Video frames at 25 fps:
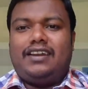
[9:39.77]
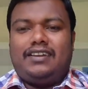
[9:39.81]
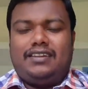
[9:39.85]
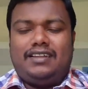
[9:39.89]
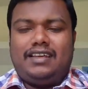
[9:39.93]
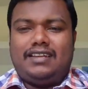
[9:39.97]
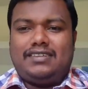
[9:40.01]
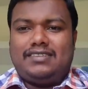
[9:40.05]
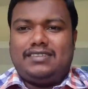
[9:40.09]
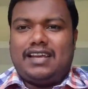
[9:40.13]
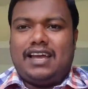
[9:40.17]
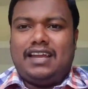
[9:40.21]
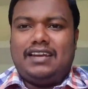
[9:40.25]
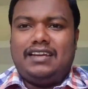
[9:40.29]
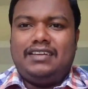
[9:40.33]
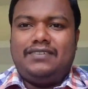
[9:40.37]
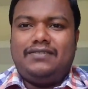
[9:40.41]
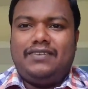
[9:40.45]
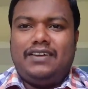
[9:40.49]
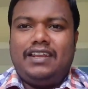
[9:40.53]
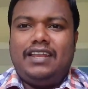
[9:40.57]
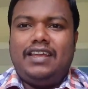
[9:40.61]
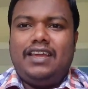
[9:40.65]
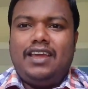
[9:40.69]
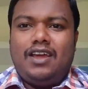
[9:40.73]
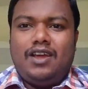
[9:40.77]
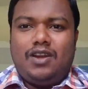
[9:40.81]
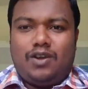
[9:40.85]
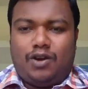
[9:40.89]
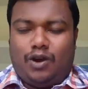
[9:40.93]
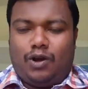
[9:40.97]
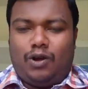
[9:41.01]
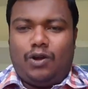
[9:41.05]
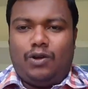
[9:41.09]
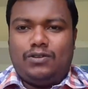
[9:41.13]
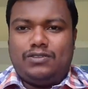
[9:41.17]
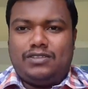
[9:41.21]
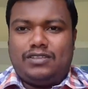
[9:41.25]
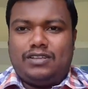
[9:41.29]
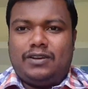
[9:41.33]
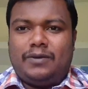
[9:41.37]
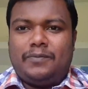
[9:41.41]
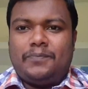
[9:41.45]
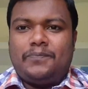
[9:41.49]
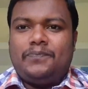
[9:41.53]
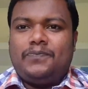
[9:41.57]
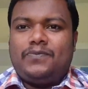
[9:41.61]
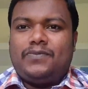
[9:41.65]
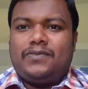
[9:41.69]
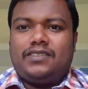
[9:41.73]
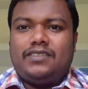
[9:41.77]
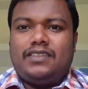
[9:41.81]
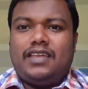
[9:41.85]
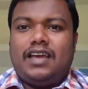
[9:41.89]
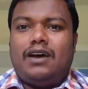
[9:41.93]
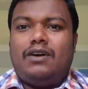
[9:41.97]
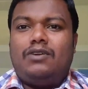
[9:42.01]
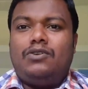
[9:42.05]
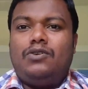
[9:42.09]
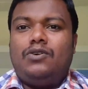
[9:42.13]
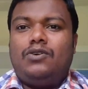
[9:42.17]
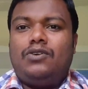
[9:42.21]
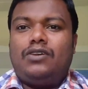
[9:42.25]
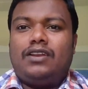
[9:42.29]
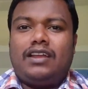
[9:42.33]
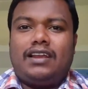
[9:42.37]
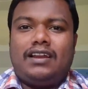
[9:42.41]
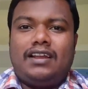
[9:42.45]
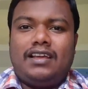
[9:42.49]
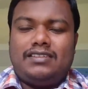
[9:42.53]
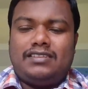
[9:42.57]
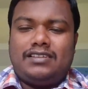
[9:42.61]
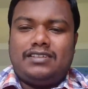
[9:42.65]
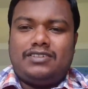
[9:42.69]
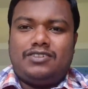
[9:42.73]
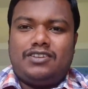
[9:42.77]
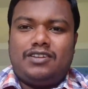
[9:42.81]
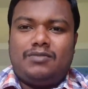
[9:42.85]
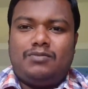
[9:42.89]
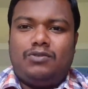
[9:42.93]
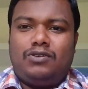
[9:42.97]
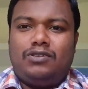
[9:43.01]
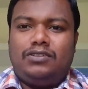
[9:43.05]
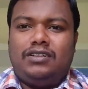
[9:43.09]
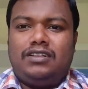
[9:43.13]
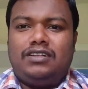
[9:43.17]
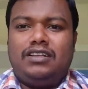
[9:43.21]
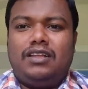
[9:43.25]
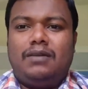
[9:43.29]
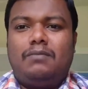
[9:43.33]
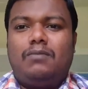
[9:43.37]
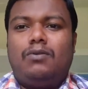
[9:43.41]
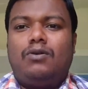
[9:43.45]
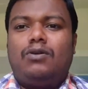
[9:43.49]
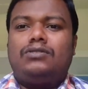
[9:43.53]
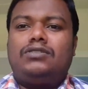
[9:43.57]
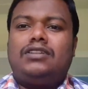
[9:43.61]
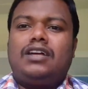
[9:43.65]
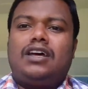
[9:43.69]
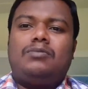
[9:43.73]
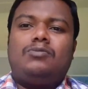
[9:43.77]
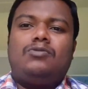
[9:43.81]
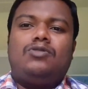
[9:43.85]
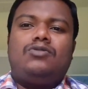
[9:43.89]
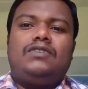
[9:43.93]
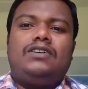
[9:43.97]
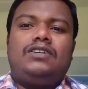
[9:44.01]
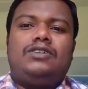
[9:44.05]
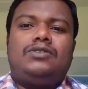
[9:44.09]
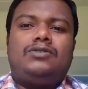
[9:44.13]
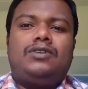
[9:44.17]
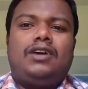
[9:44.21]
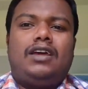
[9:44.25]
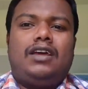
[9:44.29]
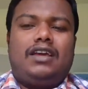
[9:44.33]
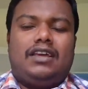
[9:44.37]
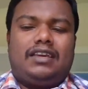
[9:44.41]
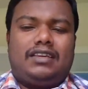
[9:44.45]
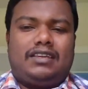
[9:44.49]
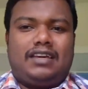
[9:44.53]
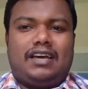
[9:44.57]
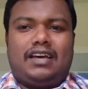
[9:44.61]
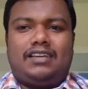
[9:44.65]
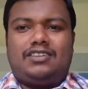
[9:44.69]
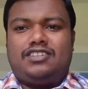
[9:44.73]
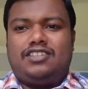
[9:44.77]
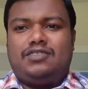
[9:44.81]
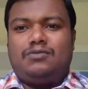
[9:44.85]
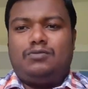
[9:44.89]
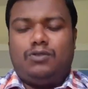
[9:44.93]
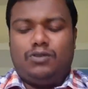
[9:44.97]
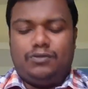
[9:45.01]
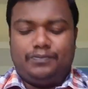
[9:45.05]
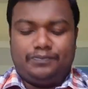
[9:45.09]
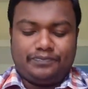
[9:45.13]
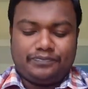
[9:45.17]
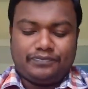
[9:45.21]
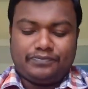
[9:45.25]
they are standing very closer. They have no realization about that. They both are moving to catch the ball.